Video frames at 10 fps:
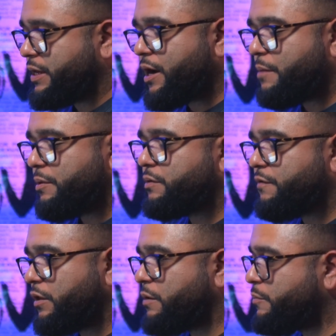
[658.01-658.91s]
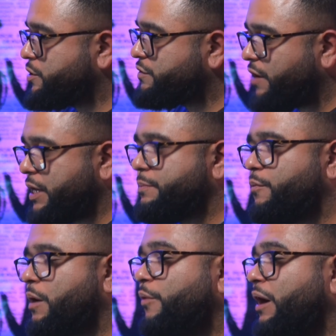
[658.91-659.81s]
They care about the volume, which is fine. But
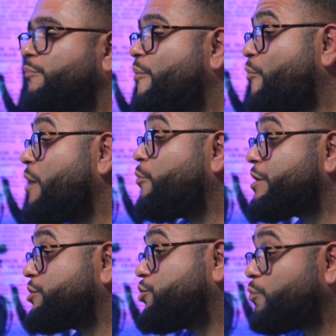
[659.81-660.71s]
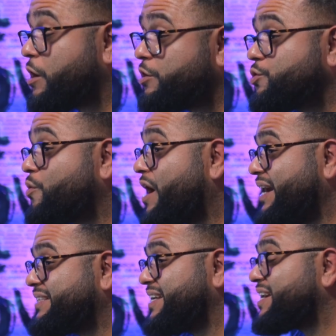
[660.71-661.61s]
why wouldn't you want to do
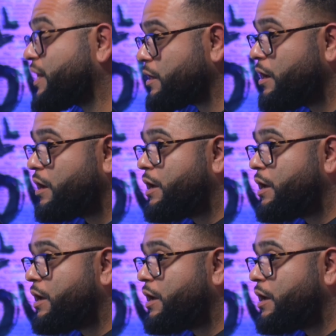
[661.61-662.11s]
high ticket